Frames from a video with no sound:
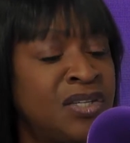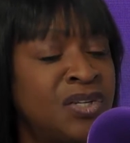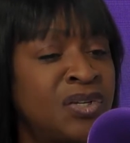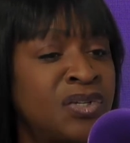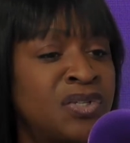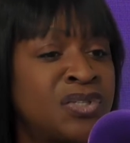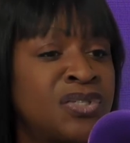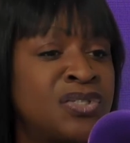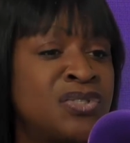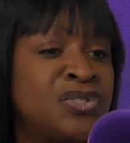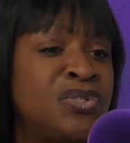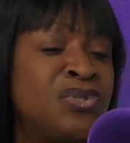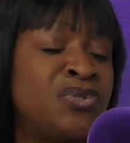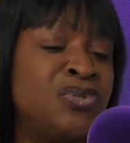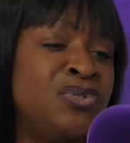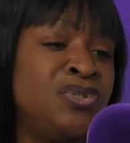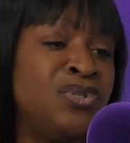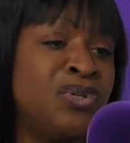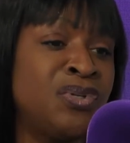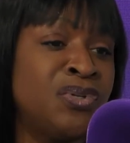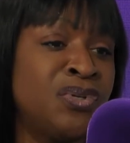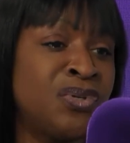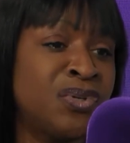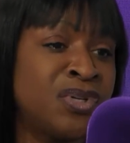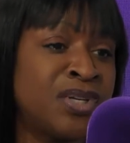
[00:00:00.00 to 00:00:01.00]
because
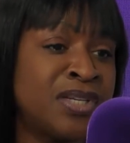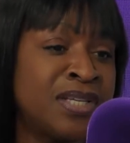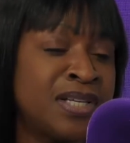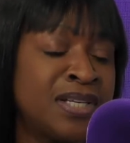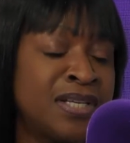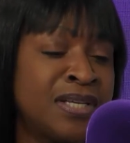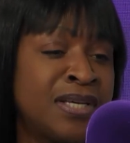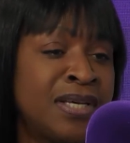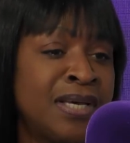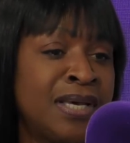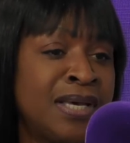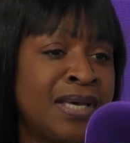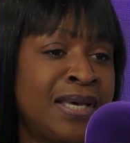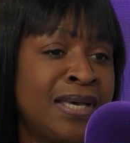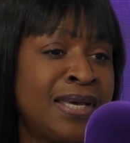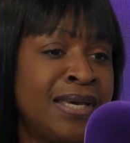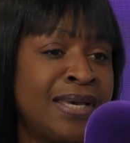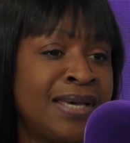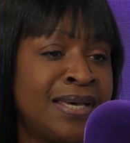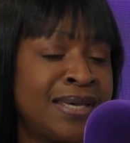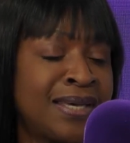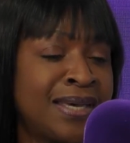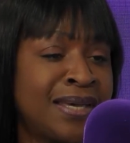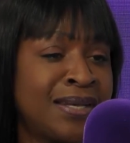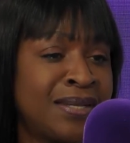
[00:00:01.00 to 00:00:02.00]
you're not going to
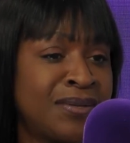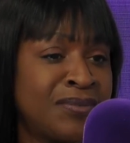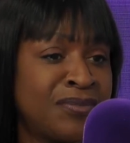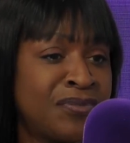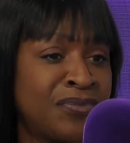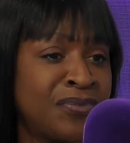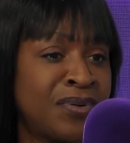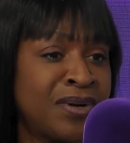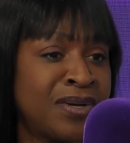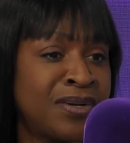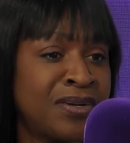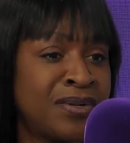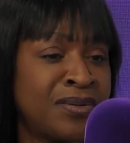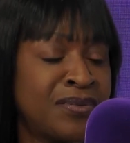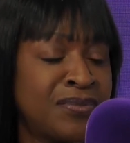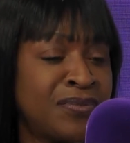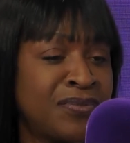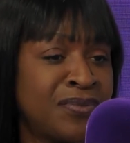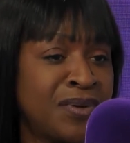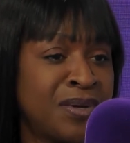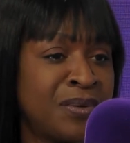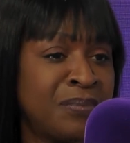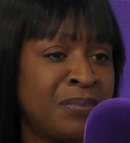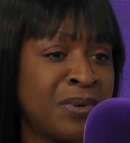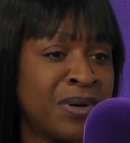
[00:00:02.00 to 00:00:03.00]
get in front of
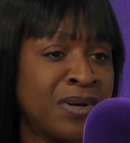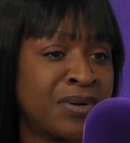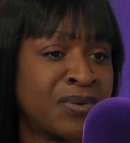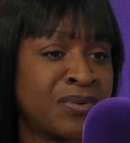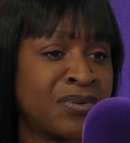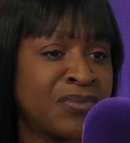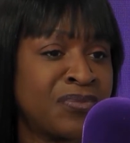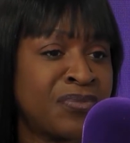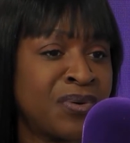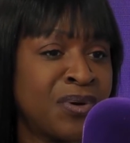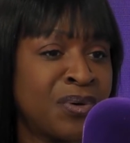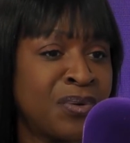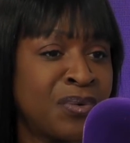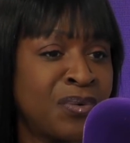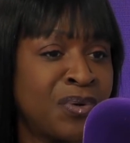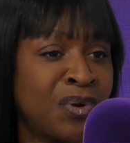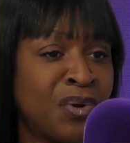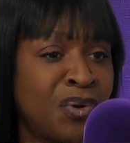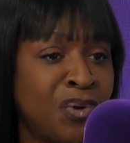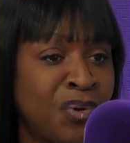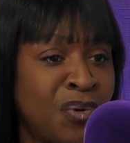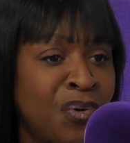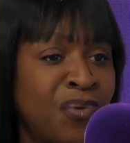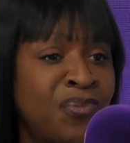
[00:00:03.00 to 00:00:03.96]
a microphone not